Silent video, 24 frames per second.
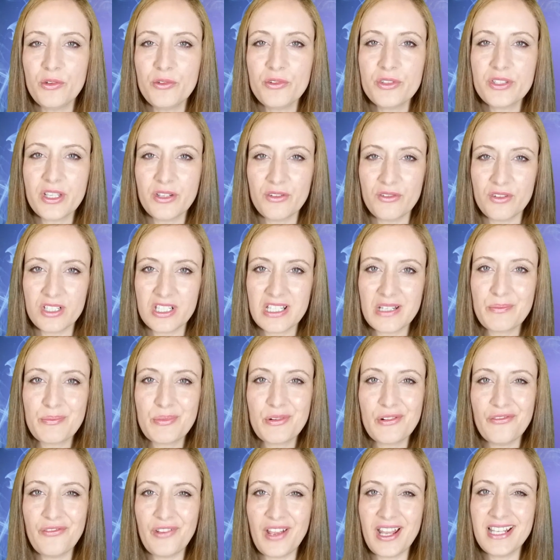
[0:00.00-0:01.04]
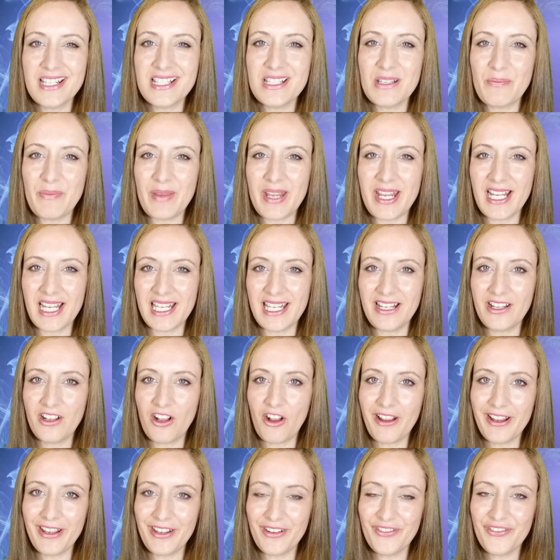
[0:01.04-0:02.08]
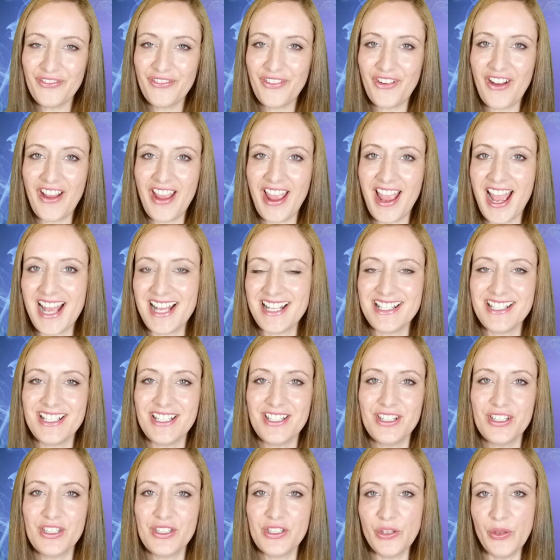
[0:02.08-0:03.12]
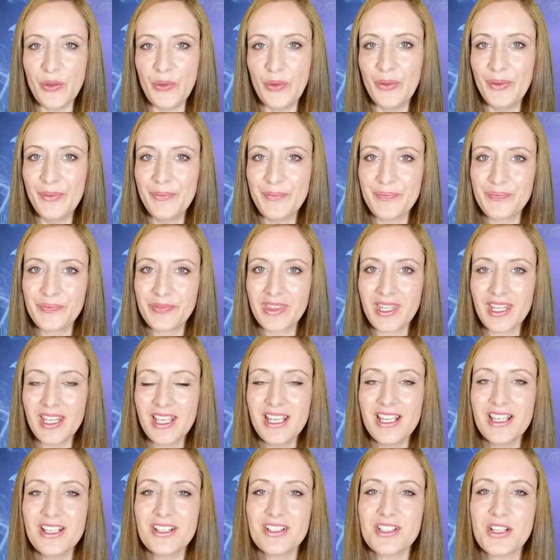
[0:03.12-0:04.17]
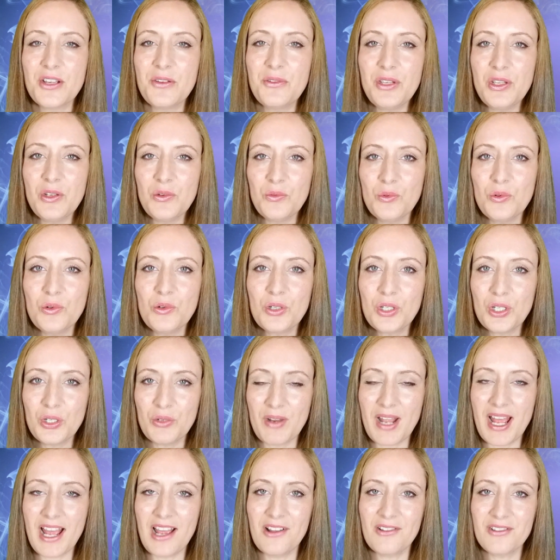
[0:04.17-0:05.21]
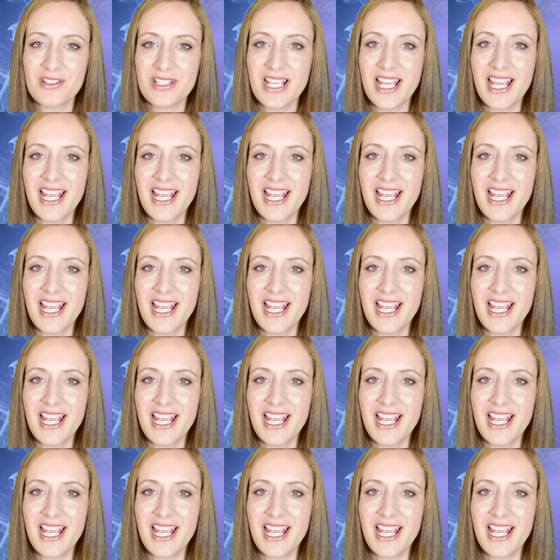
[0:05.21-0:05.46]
also just to prevent it being any kind of fire hazard at all. So you walk around